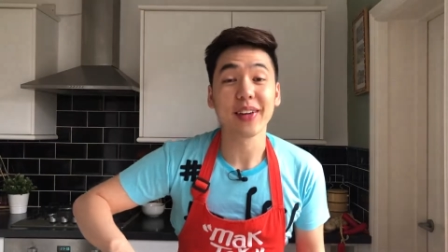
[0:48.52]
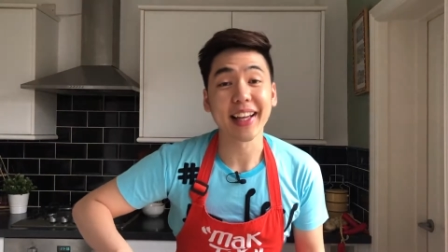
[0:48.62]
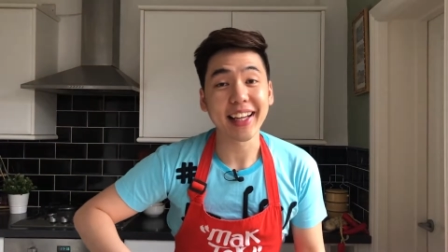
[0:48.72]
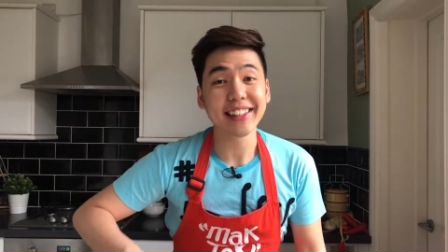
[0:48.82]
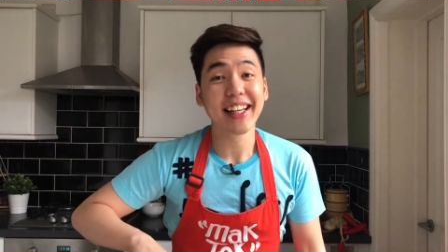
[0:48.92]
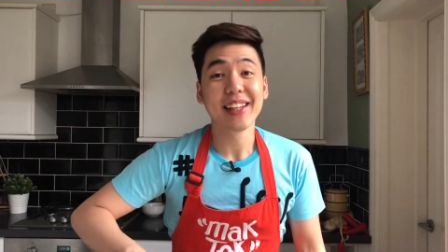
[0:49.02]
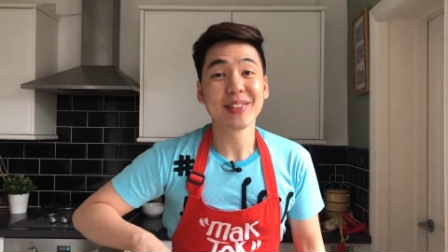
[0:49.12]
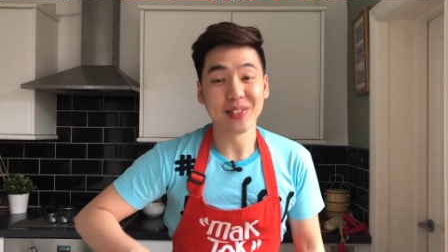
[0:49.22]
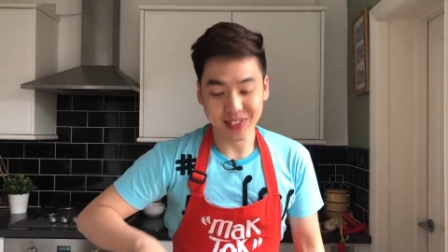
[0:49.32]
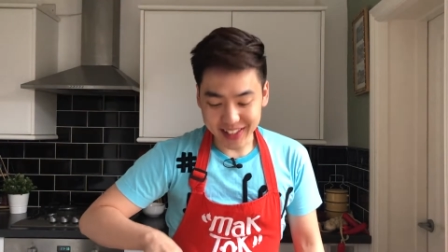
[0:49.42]
guys,
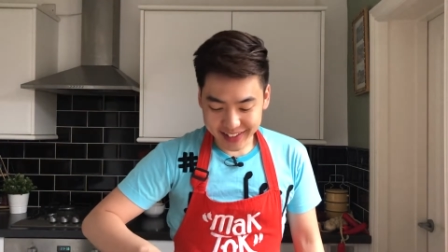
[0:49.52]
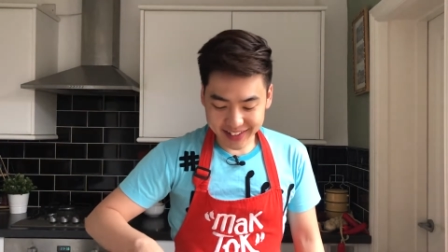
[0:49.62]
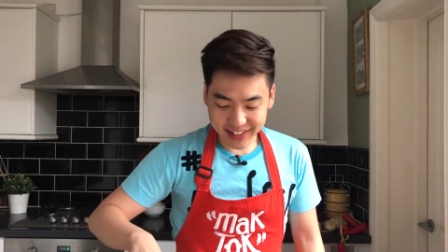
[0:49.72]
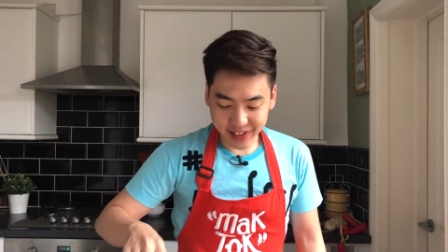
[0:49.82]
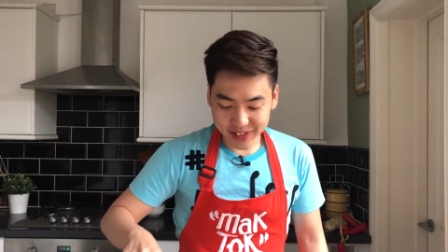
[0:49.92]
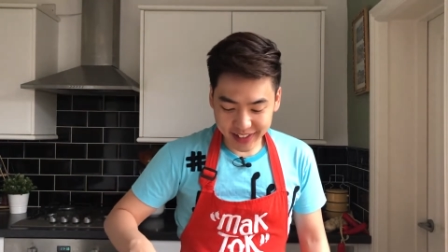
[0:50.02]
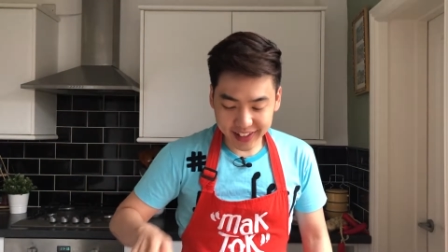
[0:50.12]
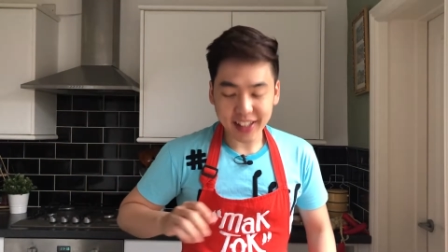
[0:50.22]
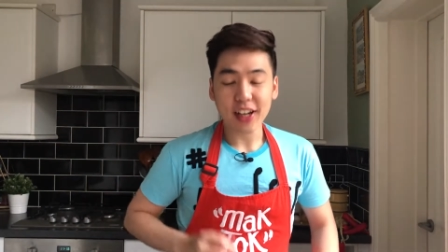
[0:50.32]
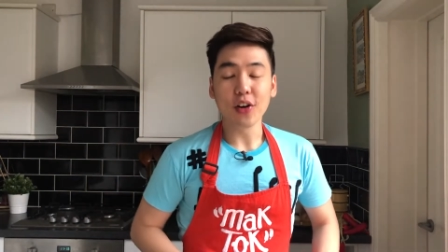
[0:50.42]
so this is now done.
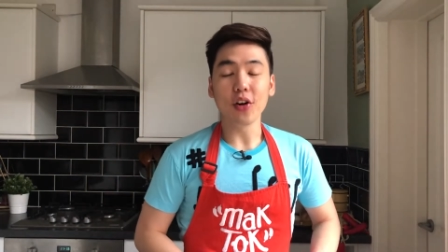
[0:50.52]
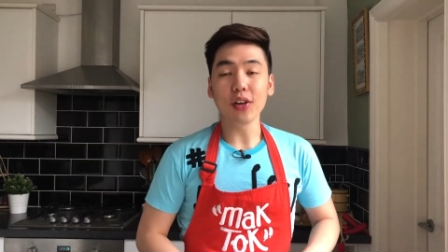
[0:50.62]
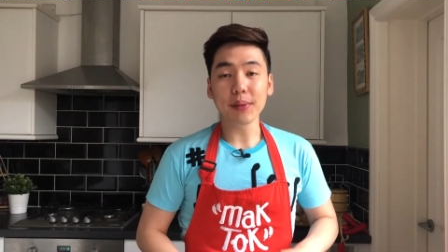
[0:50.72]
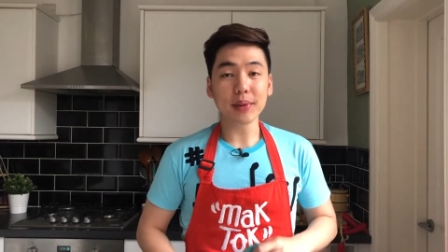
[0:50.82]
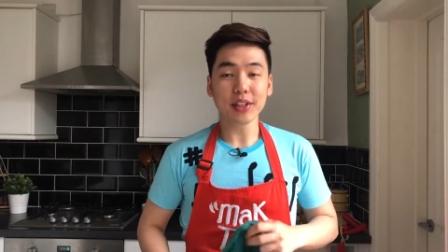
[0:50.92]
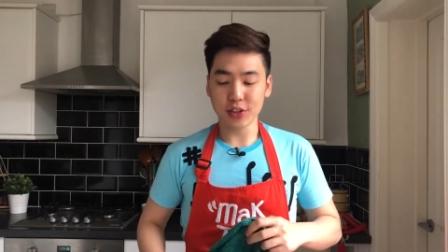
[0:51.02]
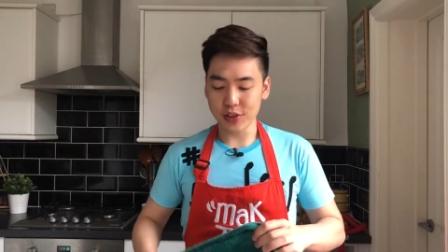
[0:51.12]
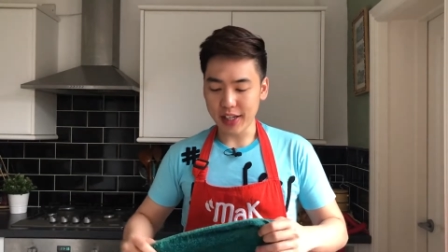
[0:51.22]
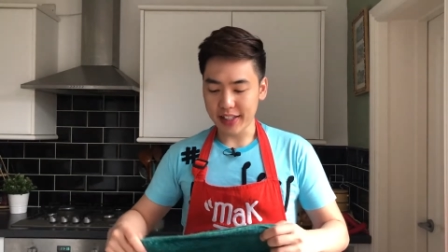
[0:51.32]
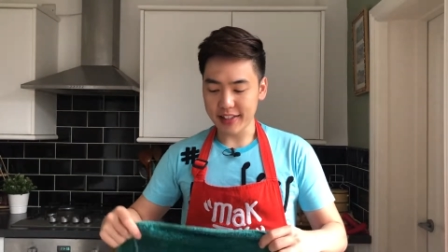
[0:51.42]
All I'm gonna do next